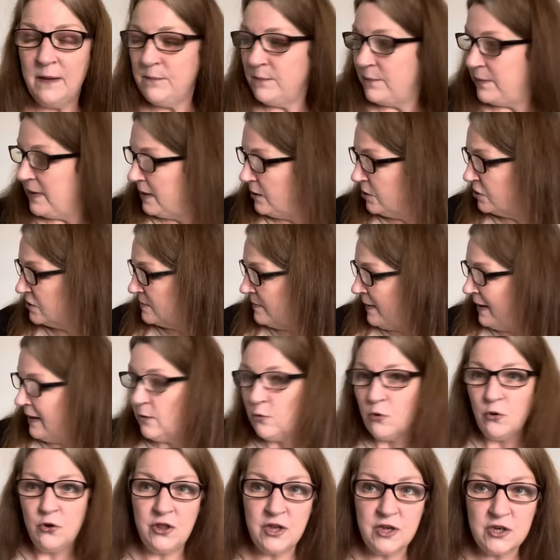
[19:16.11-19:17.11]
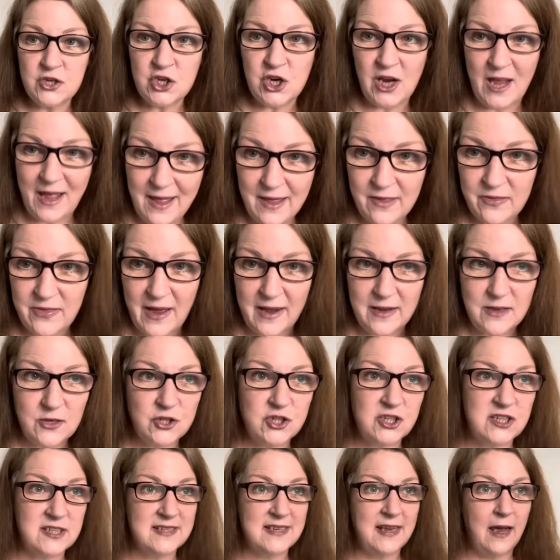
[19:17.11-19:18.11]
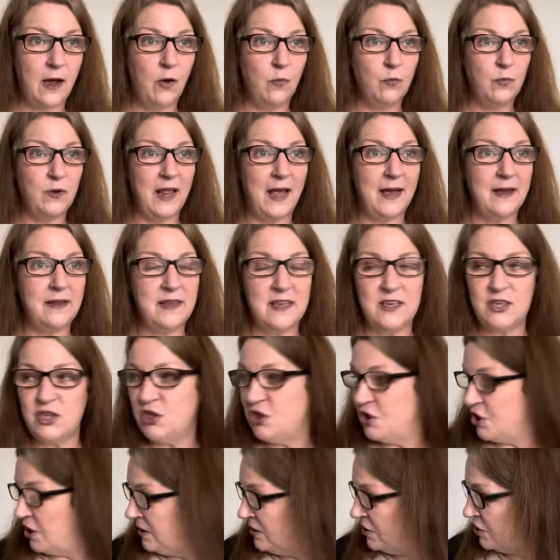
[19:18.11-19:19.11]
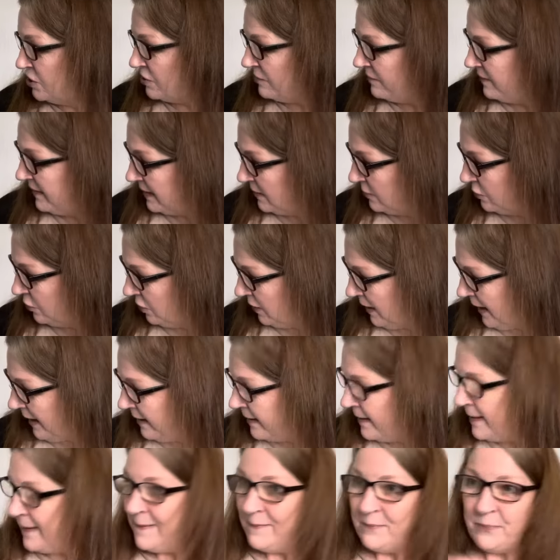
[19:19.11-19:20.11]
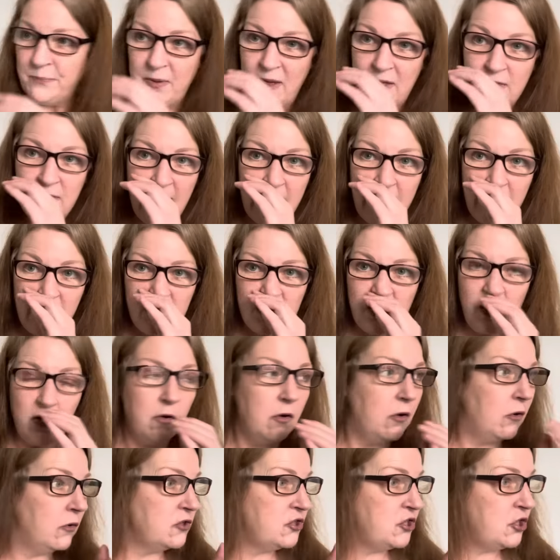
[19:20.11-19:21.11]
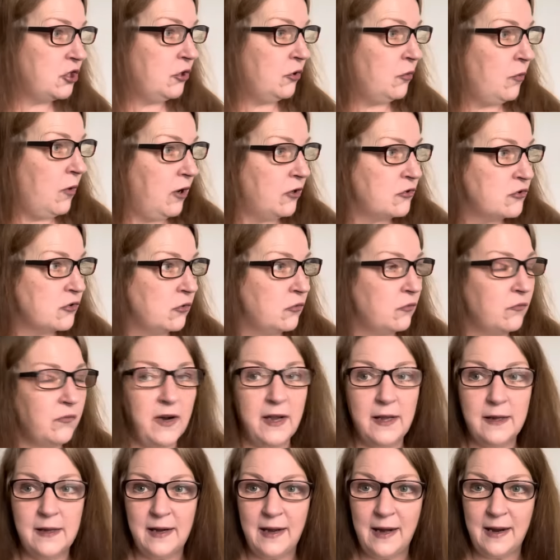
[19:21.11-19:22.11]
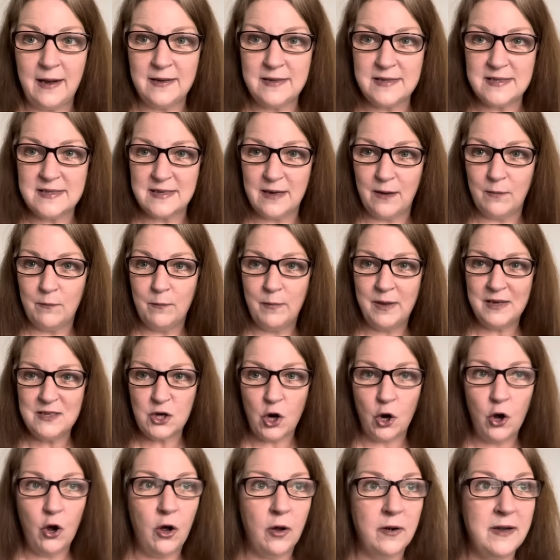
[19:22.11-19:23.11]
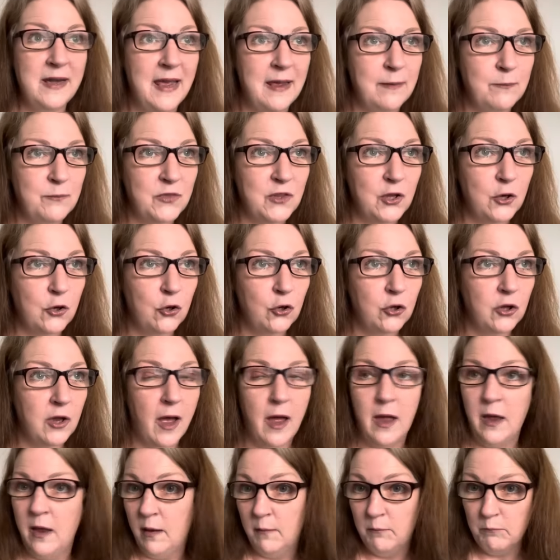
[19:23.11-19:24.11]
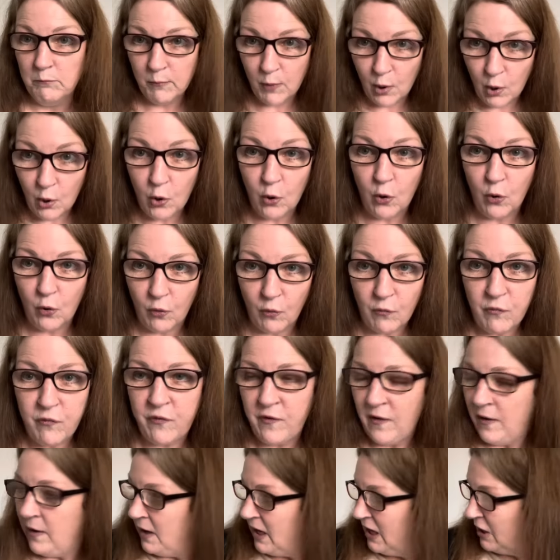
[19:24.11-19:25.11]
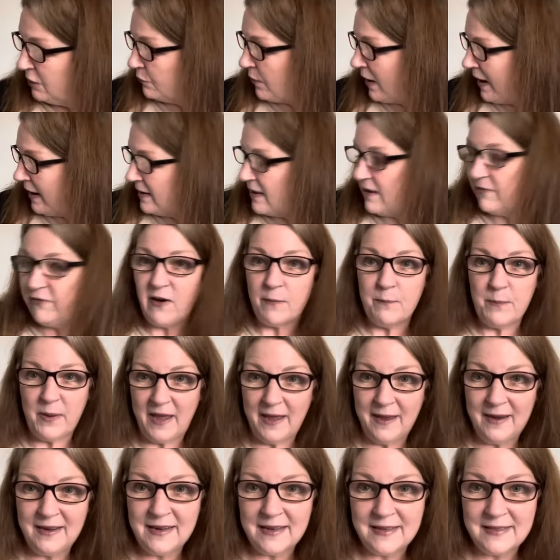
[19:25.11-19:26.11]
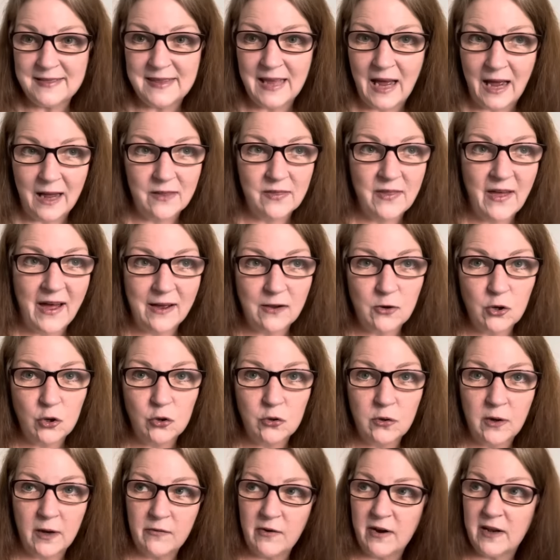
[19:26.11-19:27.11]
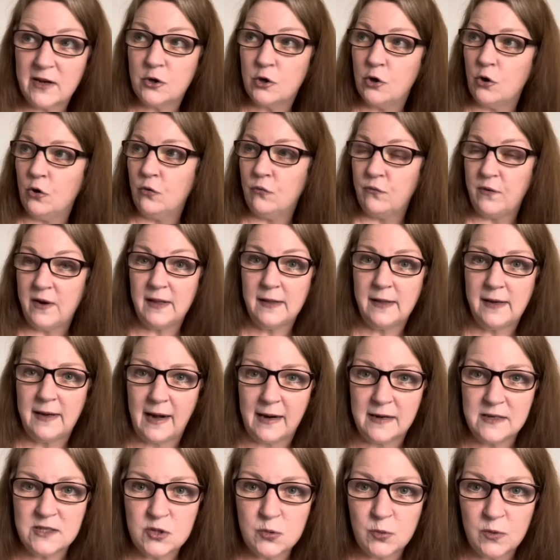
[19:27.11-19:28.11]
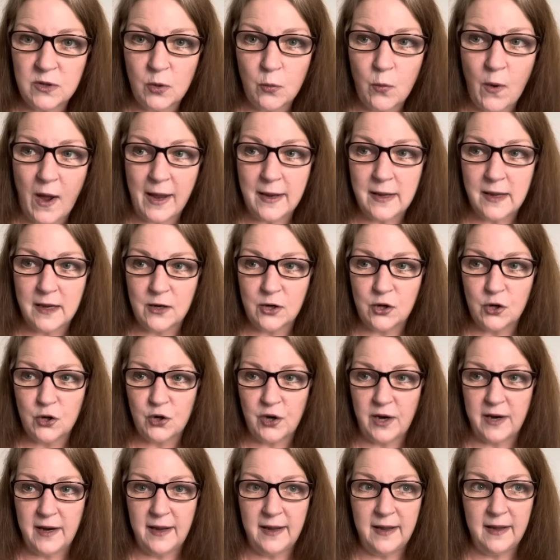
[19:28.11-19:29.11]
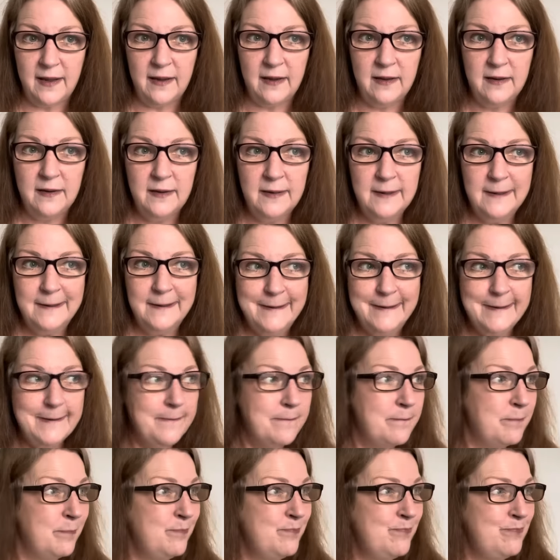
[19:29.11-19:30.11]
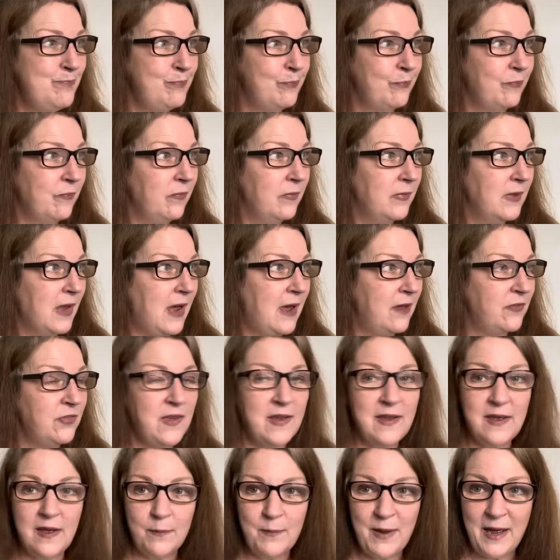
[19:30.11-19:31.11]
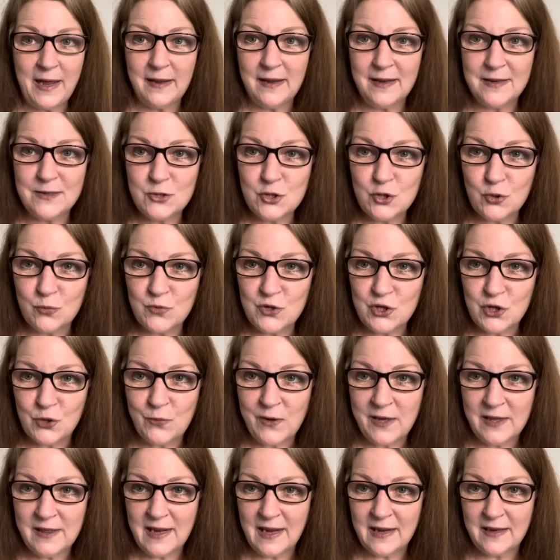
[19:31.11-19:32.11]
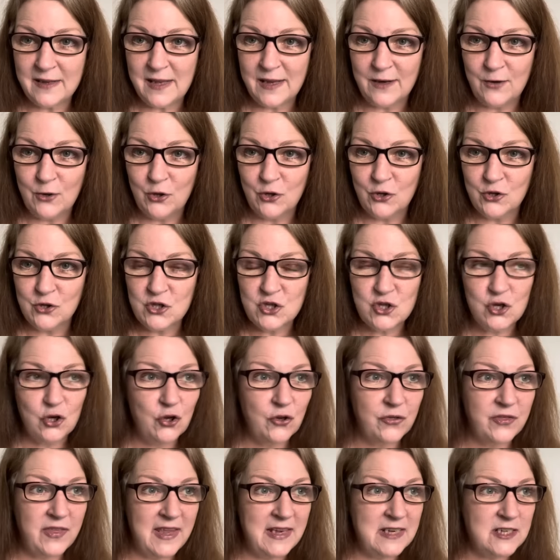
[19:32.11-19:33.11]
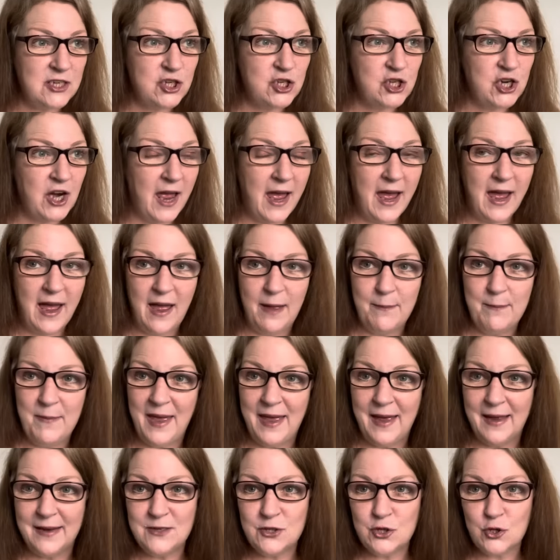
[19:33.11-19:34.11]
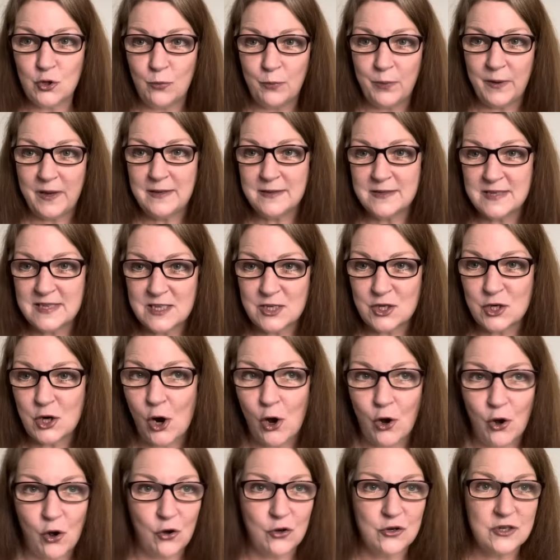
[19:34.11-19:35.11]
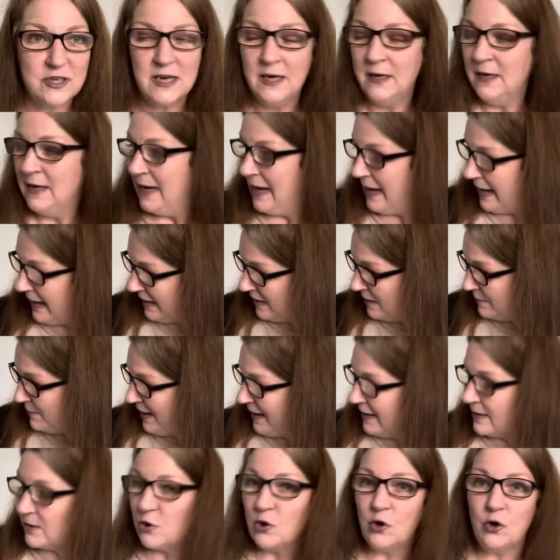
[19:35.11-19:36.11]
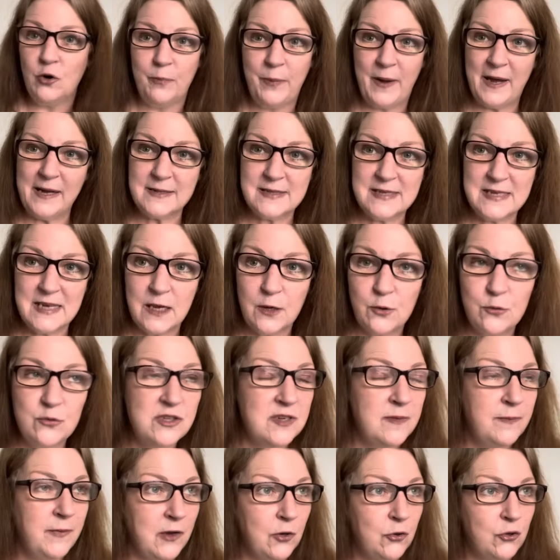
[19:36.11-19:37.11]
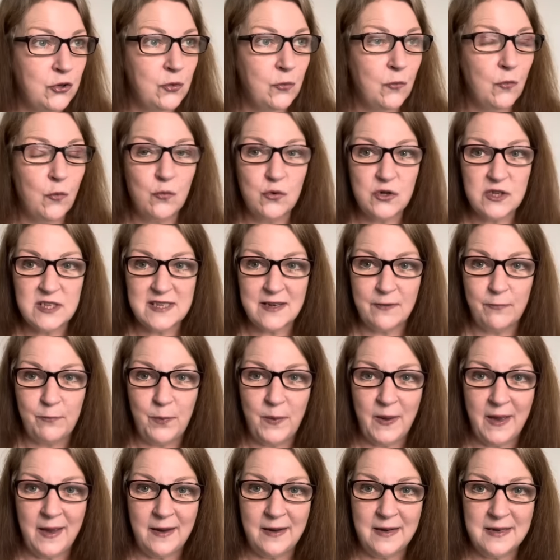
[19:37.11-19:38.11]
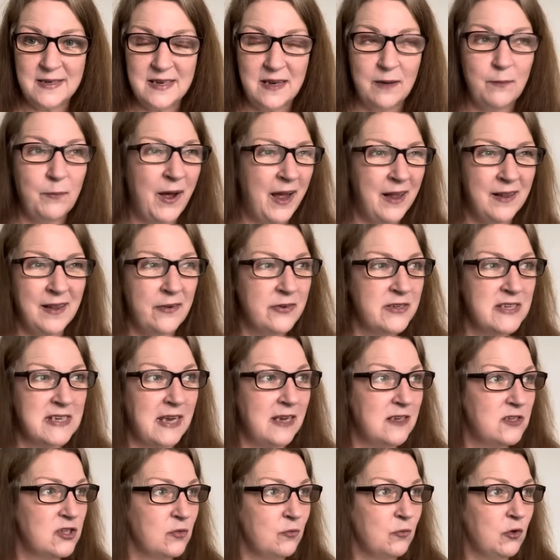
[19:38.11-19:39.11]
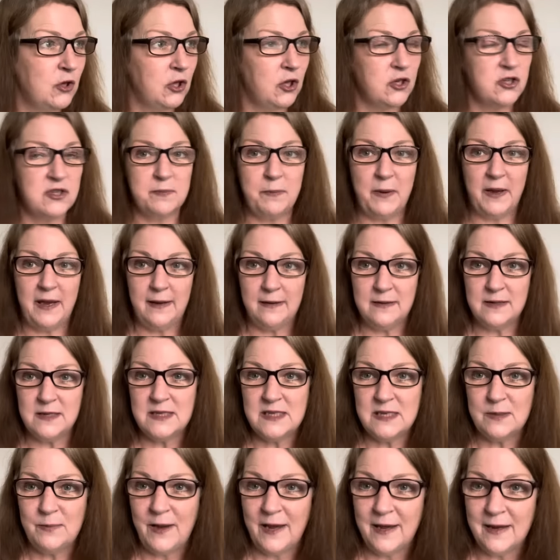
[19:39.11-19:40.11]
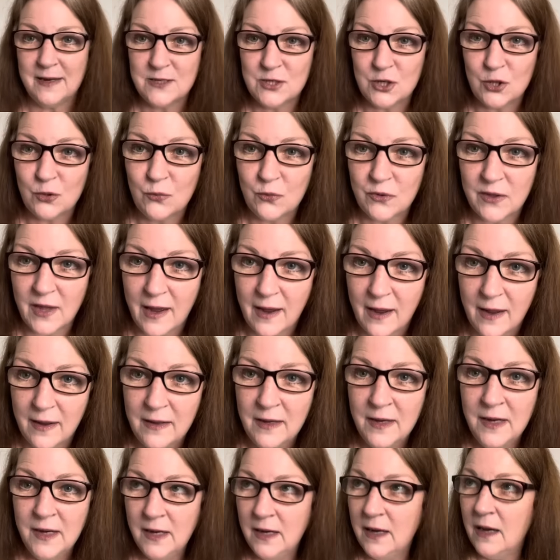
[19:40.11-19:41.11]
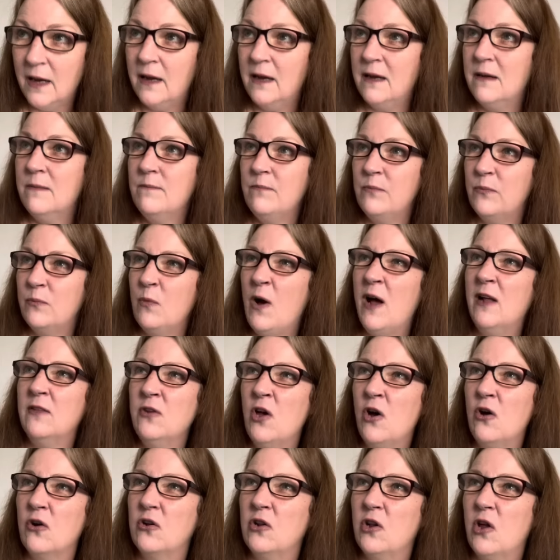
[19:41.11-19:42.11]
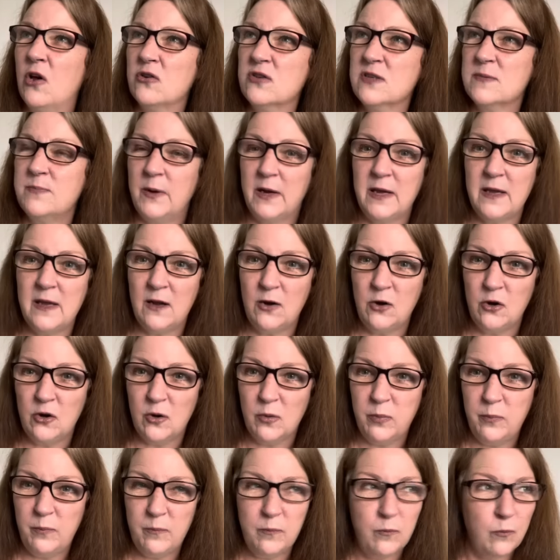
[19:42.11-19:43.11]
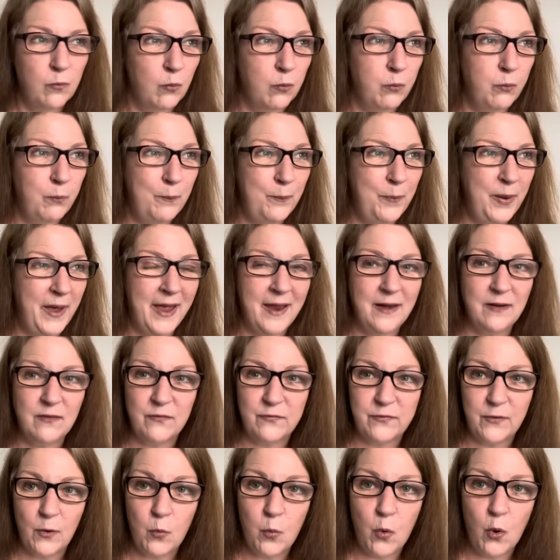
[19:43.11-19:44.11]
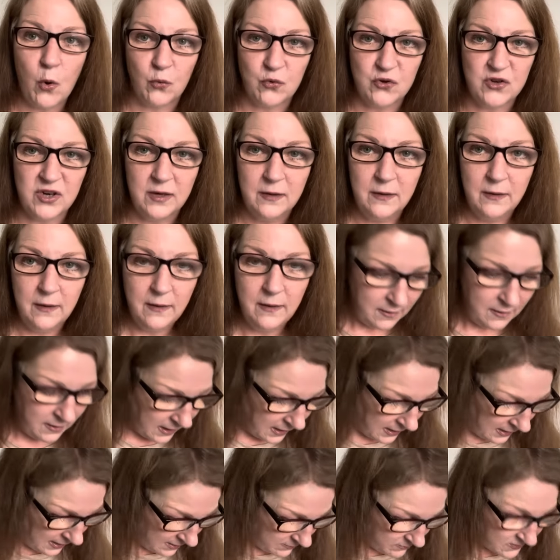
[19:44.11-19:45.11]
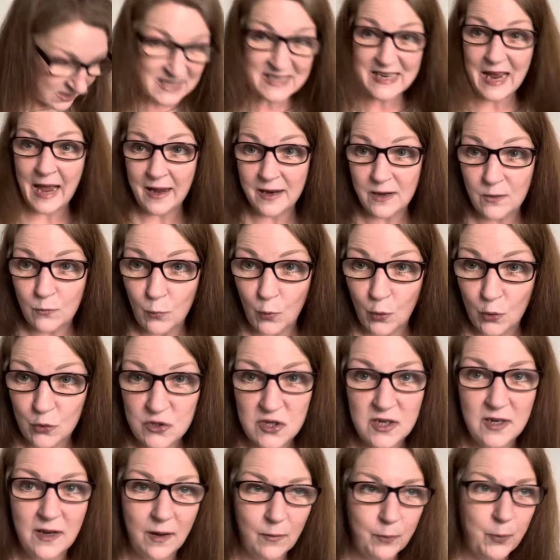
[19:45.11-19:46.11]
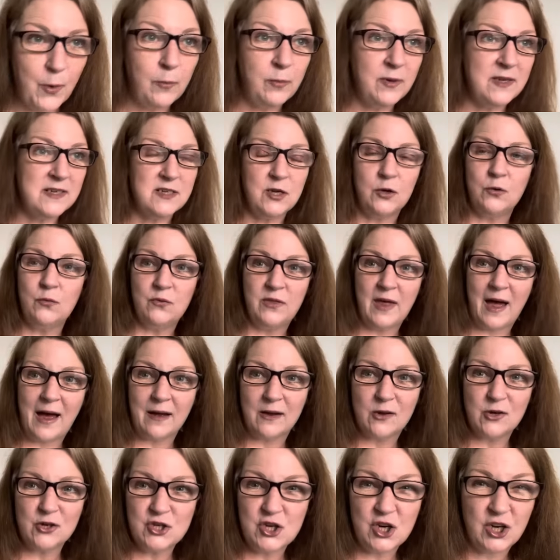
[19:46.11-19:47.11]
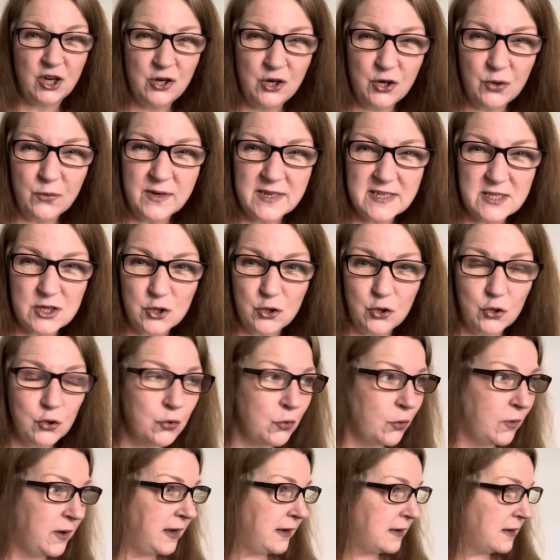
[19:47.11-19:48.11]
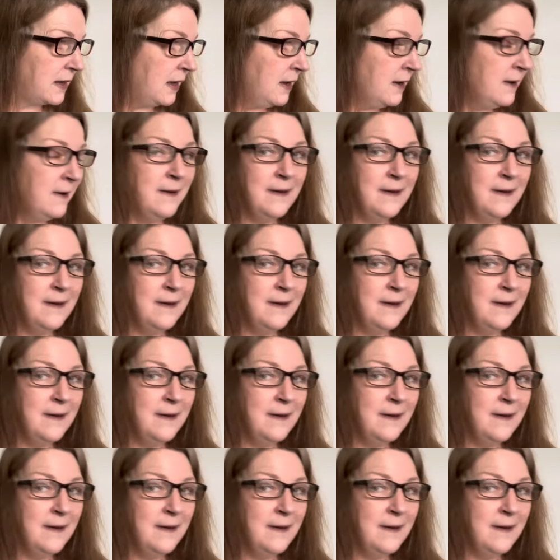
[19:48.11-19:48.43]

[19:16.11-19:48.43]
Because my other chair that I used to sit on was like this gingery colour. But then I thought, do you know what would look really nice? My daughter named the colour mauve. Right, if I painted that colour, it'd go really nice with a white and grey. I think I might end up doing that, you know. So this chair may end up being stored and I might go back to using the other one once I've painted it. But I'll have to get some gloss paint to be able to do that. Well, not gloss, but, you know, paint for wood. Satin wood. I'll probably do that because you can do it so quick.